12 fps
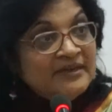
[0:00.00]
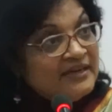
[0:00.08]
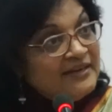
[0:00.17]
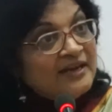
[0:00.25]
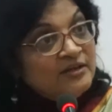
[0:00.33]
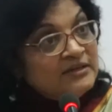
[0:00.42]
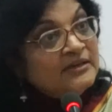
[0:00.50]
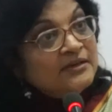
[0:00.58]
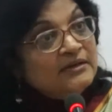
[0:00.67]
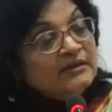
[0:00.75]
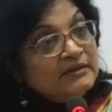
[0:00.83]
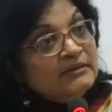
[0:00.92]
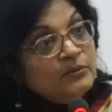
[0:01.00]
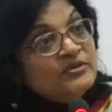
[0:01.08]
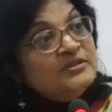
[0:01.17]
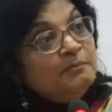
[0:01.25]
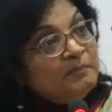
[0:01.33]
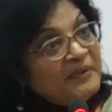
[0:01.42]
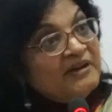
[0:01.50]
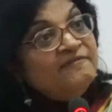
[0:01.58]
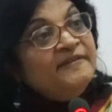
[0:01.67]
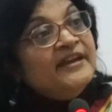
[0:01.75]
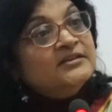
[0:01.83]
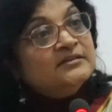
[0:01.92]
And that was the
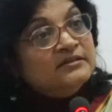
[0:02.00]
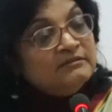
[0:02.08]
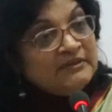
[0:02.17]
perfect